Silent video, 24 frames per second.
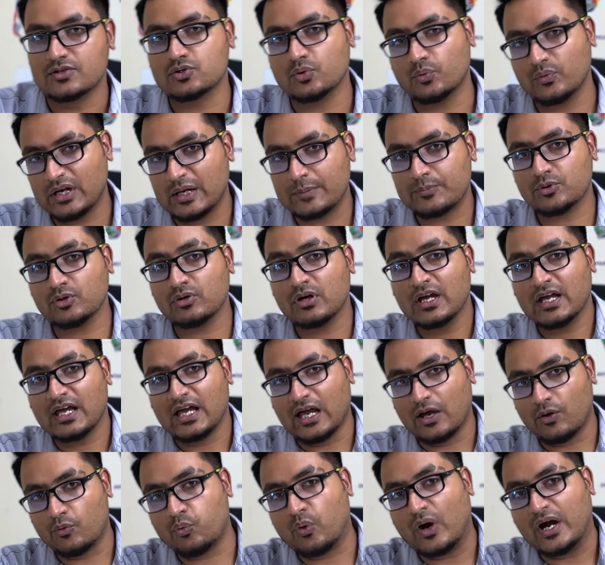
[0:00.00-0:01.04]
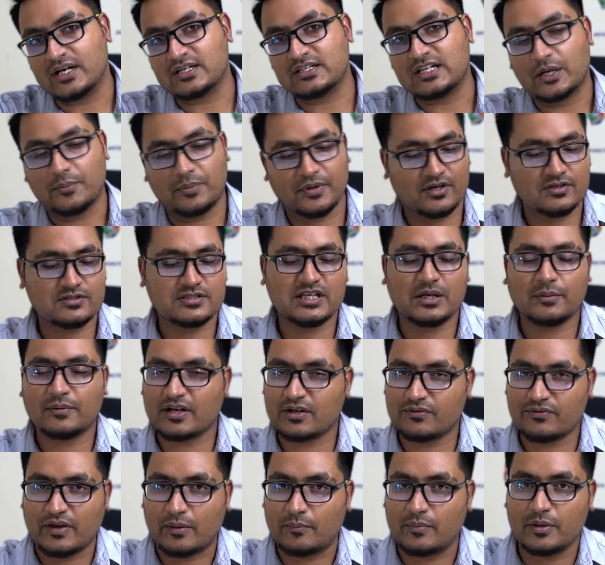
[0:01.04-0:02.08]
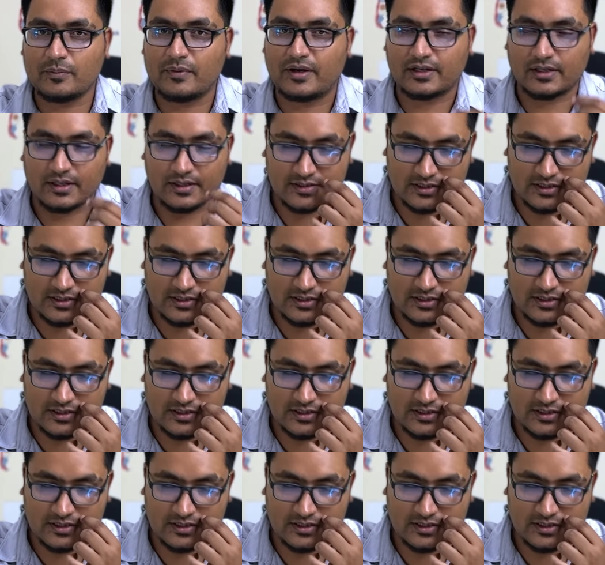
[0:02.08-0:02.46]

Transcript: So we have to avoid that because it's our family matter.